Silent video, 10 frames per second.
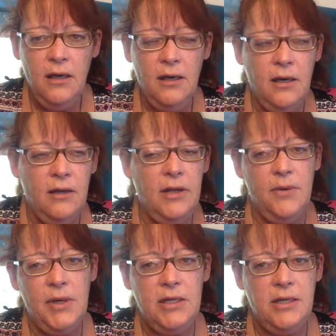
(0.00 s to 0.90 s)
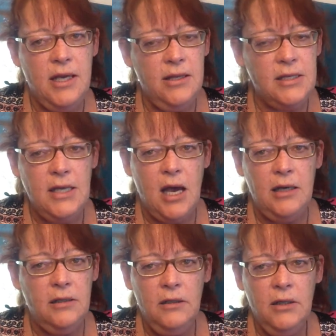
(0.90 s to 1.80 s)
Then I went to the other
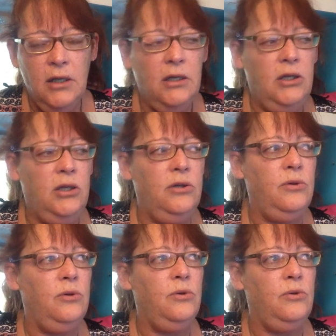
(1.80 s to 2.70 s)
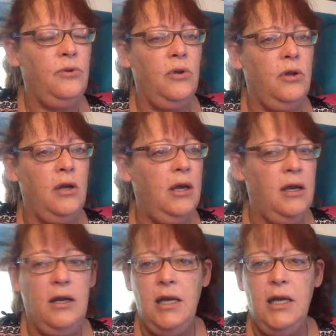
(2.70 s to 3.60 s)
side. And
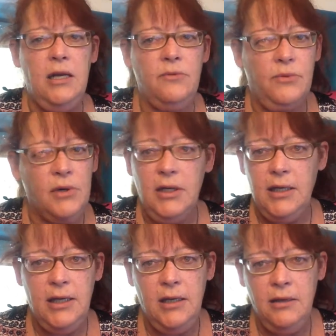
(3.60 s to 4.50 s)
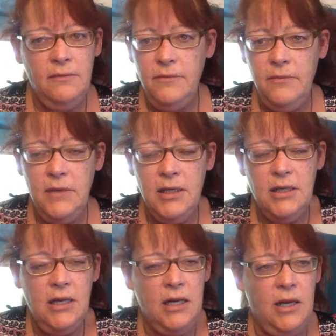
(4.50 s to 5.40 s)
it really
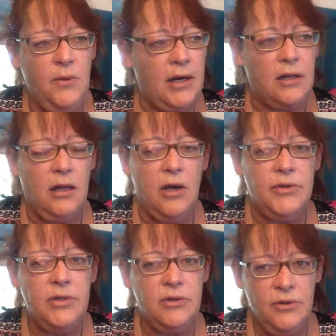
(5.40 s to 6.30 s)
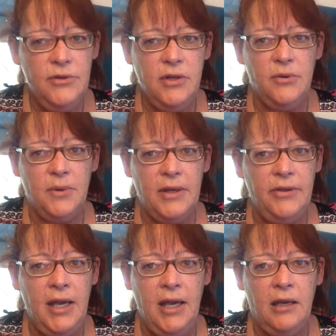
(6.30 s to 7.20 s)
isn't anywhere close to the real
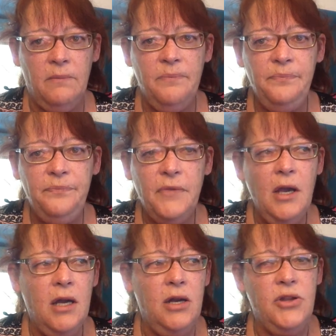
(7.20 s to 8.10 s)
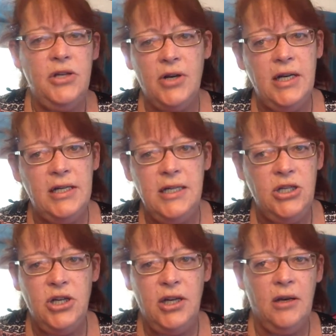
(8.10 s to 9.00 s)
thing. I know they try to
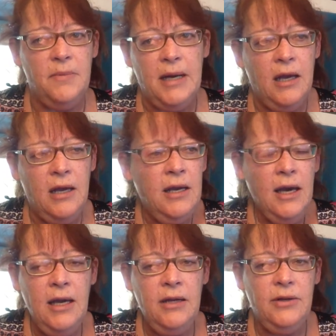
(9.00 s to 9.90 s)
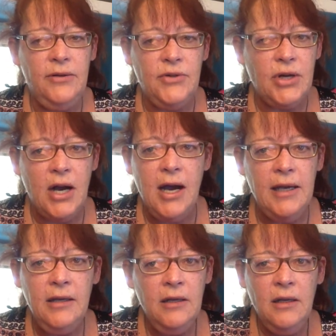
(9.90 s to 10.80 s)
teach you here, but I don't even
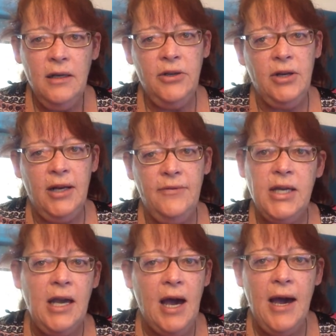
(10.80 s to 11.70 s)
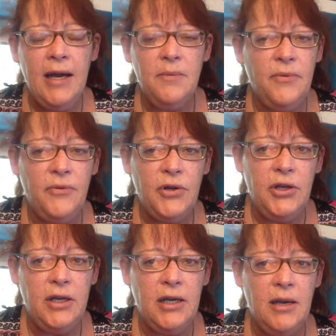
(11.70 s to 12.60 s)
try. You're going to have to get higher before
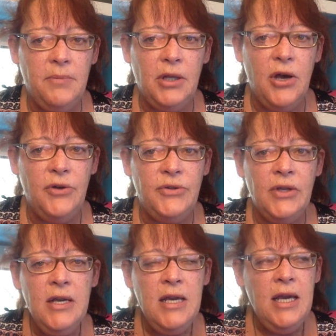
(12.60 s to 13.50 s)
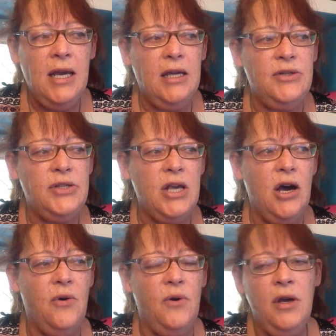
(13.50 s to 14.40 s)
you can come close. And
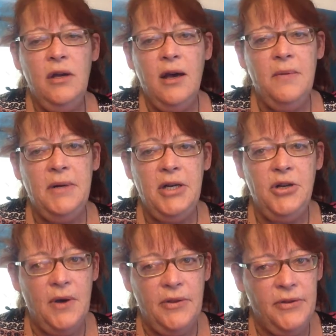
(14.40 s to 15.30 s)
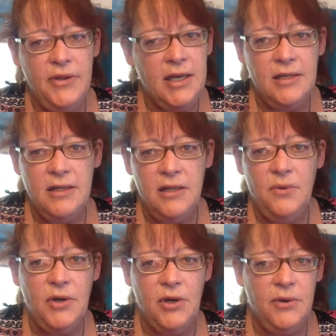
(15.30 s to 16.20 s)
so, I'm going to do other things, and then
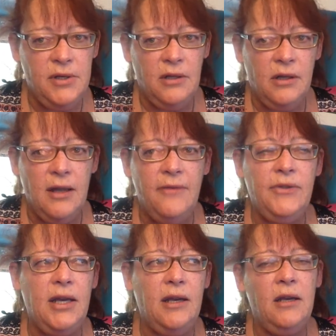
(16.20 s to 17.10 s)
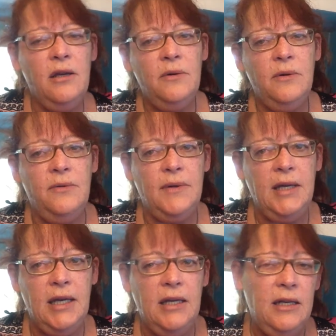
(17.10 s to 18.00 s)
we'll go into the love thing when we
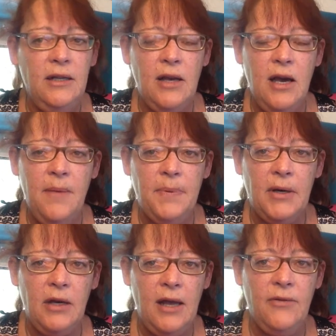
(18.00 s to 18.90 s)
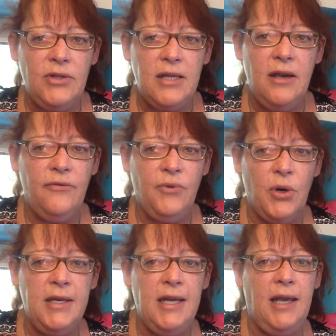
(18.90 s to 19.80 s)
get in the upper levels of
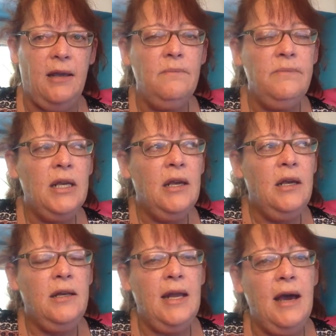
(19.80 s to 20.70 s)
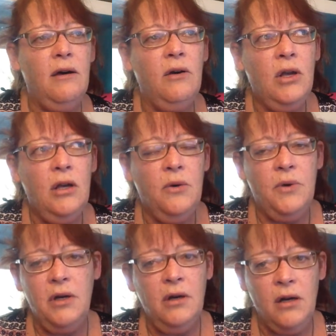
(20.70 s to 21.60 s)
4D. Now,
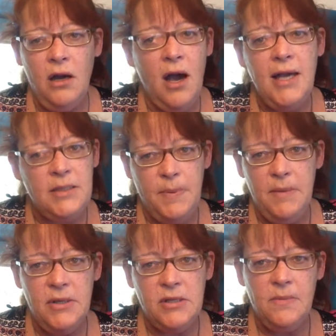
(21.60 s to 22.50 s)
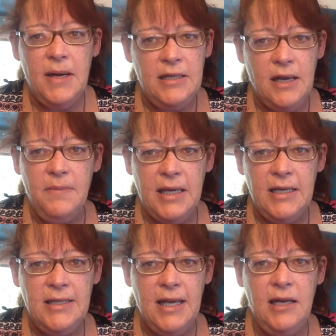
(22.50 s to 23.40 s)
where I spend most of my time, like
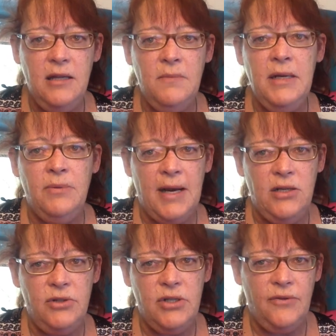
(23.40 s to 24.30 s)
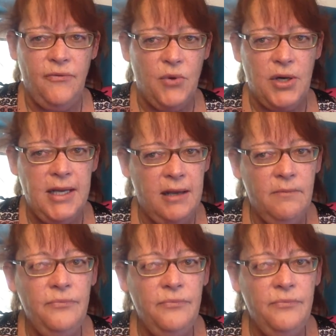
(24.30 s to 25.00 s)
I said, in the mid-ranges of 4D.